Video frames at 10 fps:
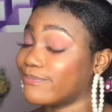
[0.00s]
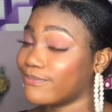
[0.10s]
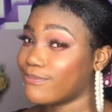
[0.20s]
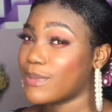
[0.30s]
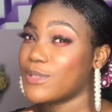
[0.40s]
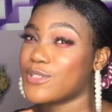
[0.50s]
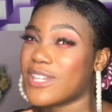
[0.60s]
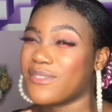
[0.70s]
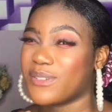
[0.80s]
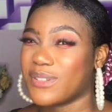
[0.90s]
maybe you should have
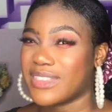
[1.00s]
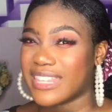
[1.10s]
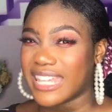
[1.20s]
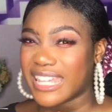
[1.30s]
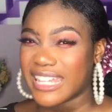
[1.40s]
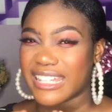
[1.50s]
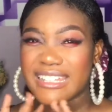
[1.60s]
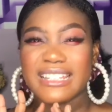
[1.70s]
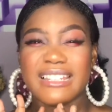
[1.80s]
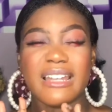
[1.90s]
a rethink.
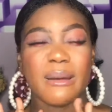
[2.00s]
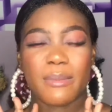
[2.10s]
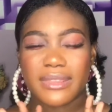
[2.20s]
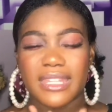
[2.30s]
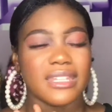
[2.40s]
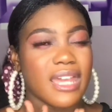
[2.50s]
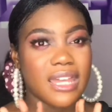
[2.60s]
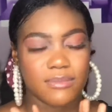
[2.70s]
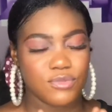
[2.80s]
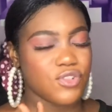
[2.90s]
But then
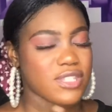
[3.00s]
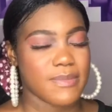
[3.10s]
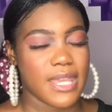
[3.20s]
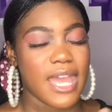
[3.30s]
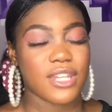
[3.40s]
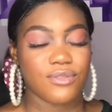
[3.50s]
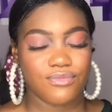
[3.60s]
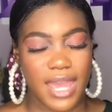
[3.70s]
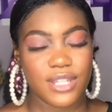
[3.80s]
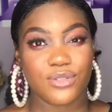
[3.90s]
trust me,
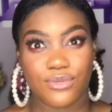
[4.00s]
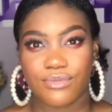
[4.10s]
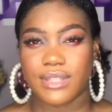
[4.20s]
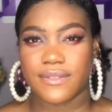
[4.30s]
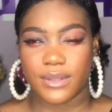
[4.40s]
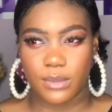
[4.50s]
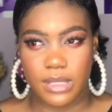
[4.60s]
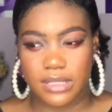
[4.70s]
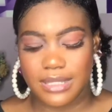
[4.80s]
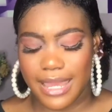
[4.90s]
I do giveaways.
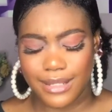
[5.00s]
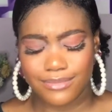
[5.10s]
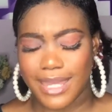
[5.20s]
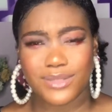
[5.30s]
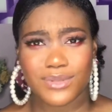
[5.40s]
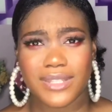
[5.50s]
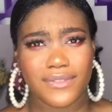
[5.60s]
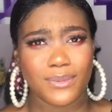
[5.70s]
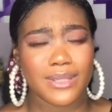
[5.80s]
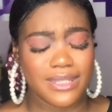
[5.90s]
I do
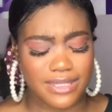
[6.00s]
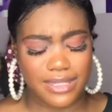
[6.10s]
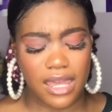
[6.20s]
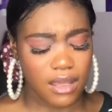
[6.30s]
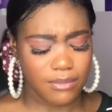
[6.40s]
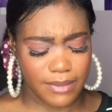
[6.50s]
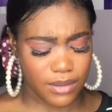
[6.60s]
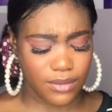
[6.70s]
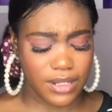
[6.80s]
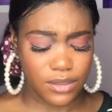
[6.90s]
giveaways. Oh my
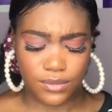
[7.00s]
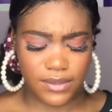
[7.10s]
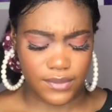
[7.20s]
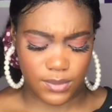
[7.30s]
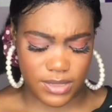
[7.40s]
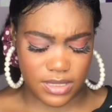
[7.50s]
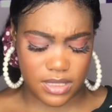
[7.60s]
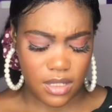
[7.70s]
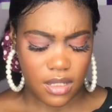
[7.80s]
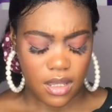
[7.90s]
god, I do giveaways.
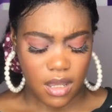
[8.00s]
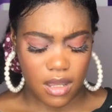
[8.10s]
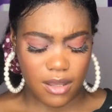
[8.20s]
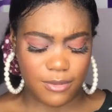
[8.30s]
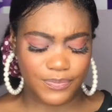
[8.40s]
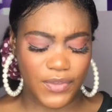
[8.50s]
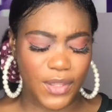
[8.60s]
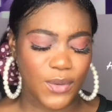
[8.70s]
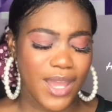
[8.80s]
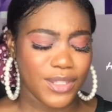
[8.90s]
That you
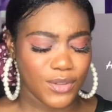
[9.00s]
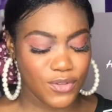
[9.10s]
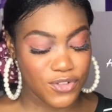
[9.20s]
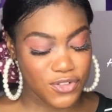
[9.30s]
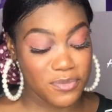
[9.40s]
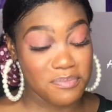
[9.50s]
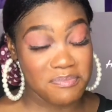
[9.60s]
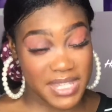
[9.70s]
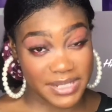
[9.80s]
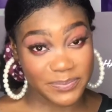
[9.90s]
had a crush on me,